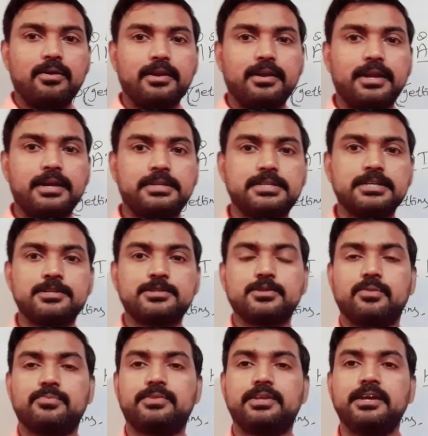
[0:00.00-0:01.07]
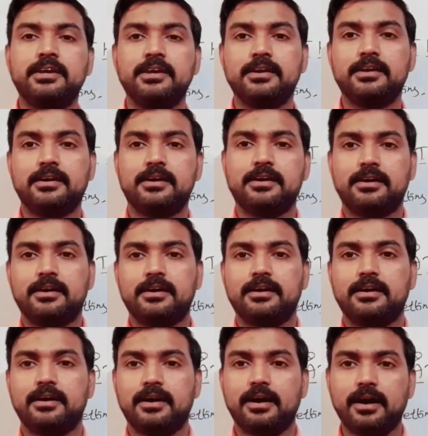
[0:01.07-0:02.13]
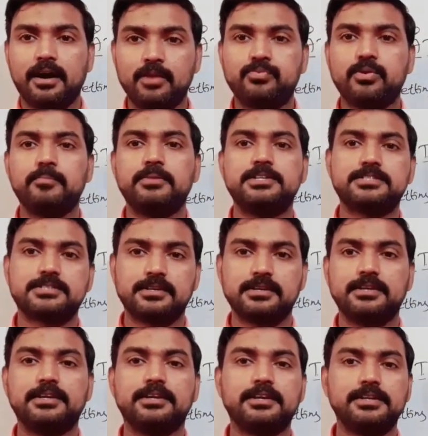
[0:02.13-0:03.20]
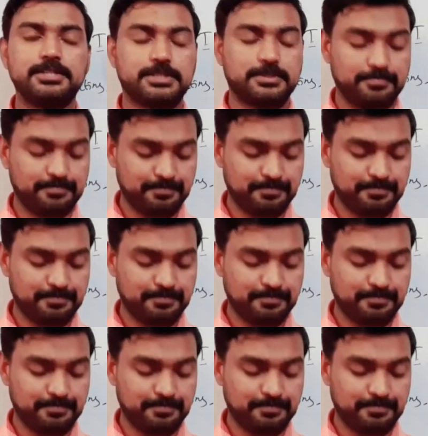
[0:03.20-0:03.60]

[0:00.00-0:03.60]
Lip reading: letters of the alphabets in English.